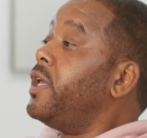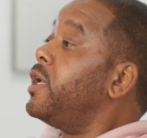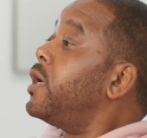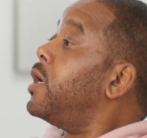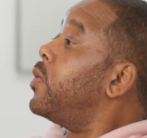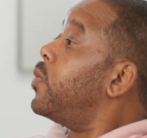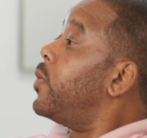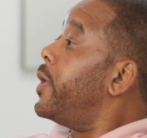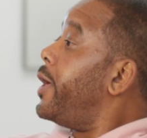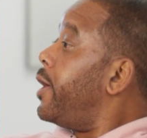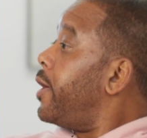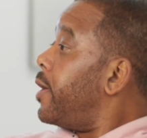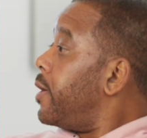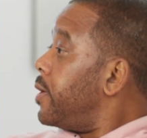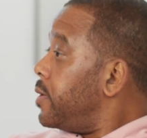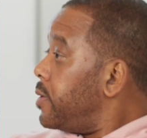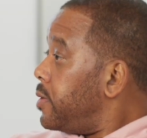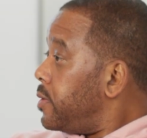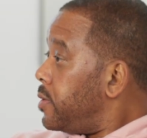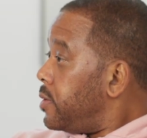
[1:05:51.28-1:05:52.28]

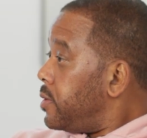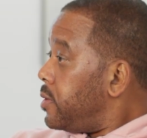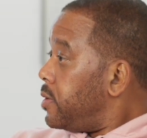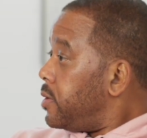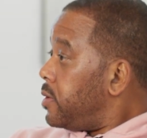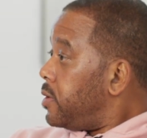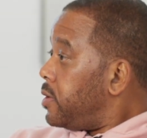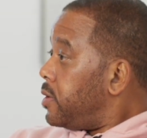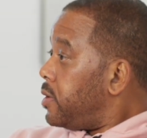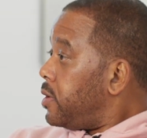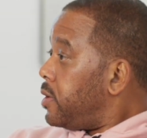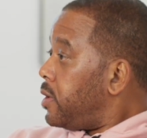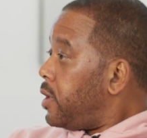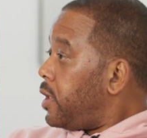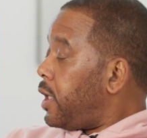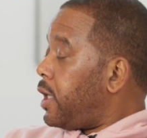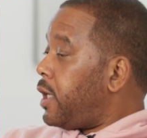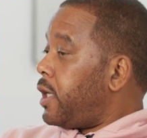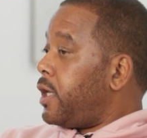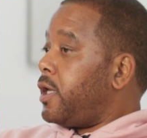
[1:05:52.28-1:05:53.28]
aware,
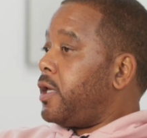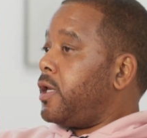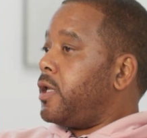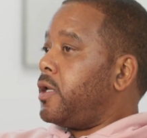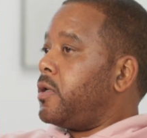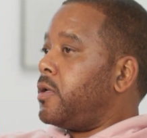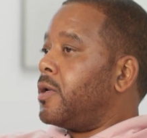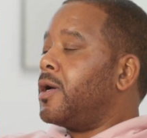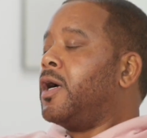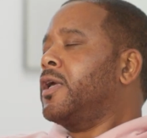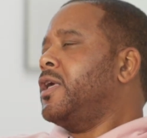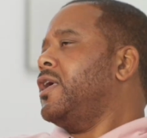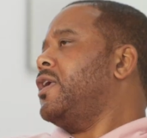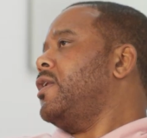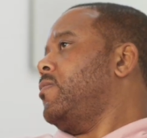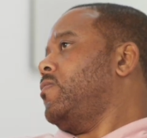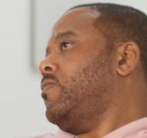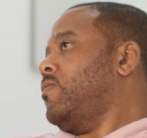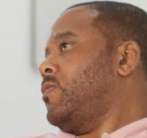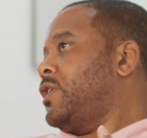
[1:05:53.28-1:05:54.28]
and
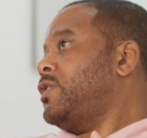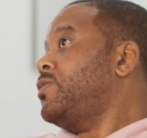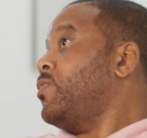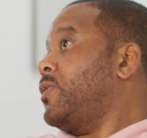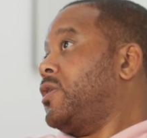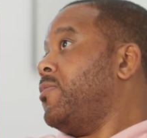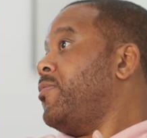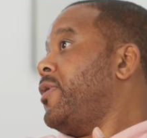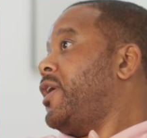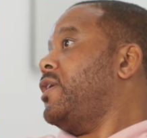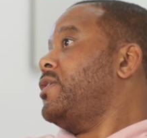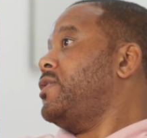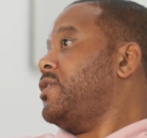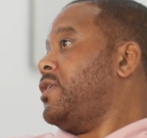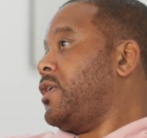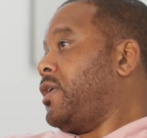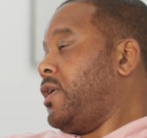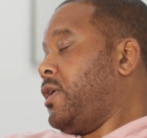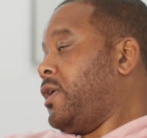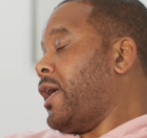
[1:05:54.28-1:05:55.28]
again, that's what the
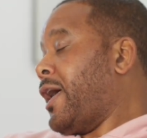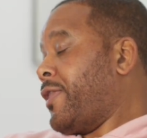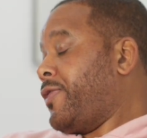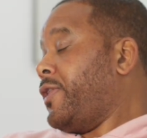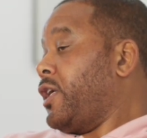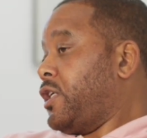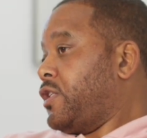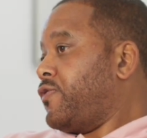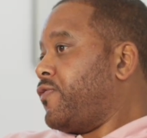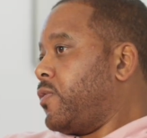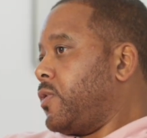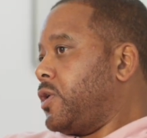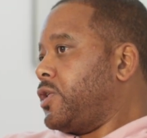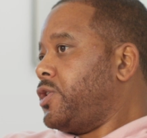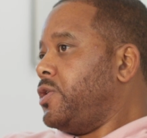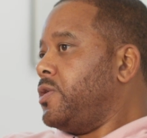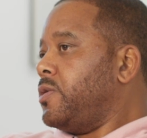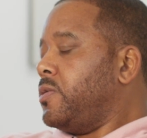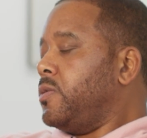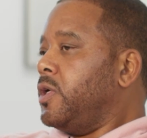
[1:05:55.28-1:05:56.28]
medicine I think is for
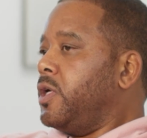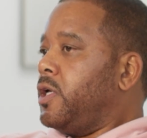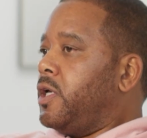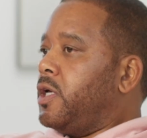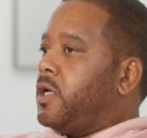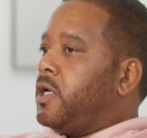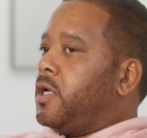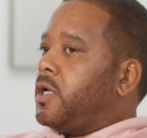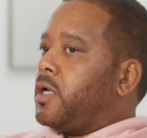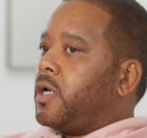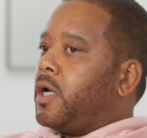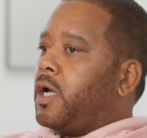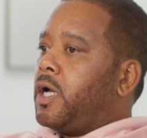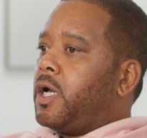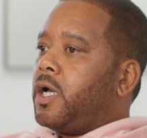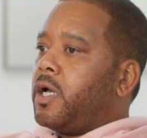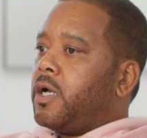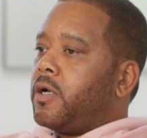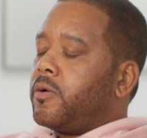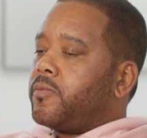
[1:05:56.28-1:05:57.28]
too,
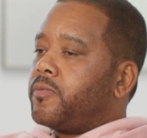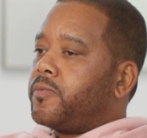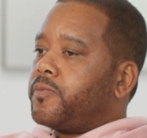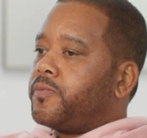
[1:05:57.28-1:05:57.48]
to